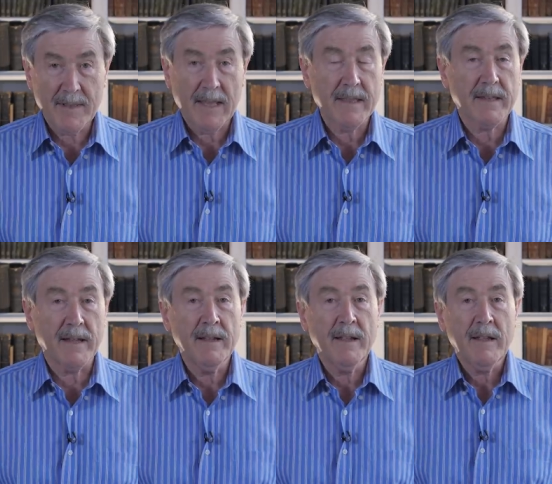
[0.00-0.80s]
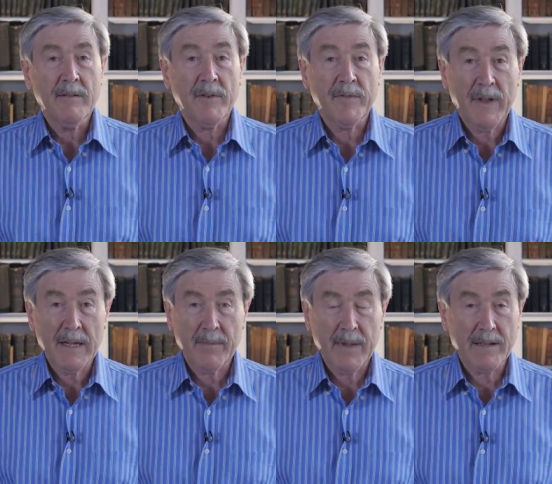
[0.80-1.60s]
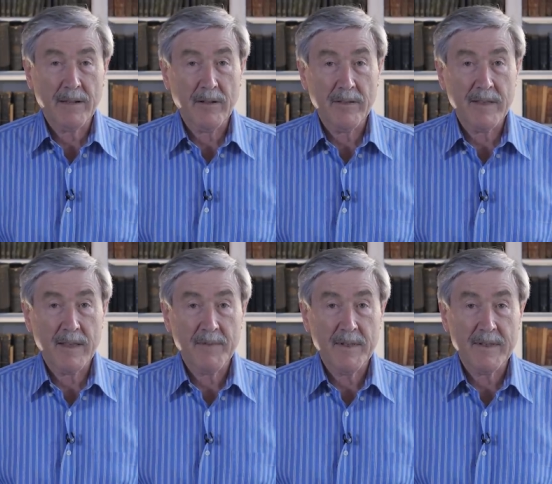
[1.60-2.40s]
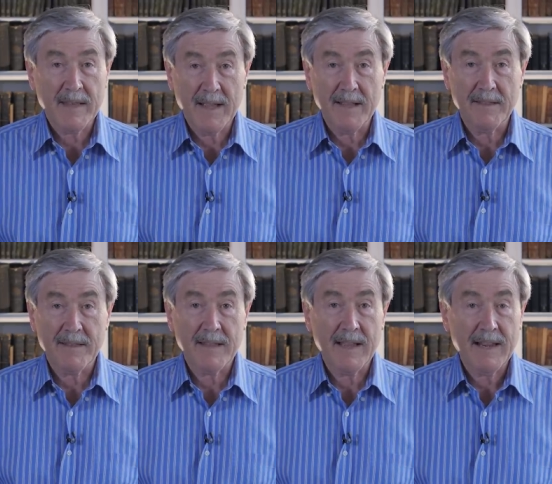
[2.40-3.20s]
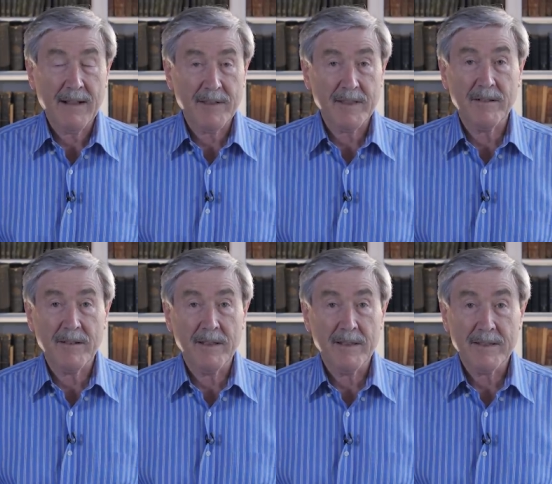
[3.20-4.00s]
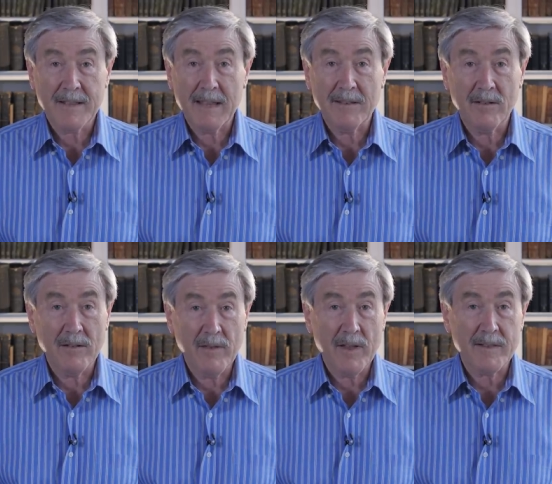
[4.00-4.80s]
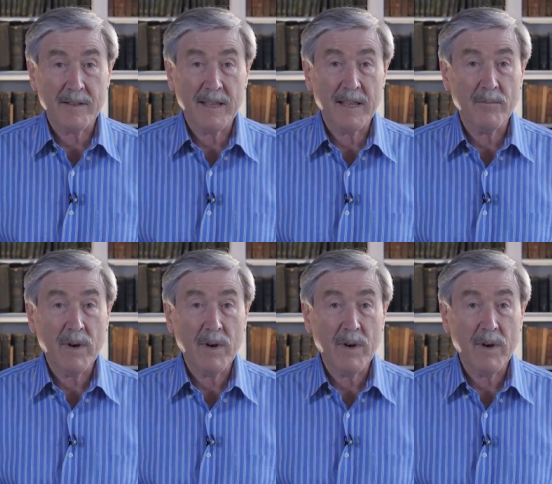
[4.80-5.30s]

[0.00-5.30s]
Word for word: Center for Fundamental Concepts in Science at Arizona State University. And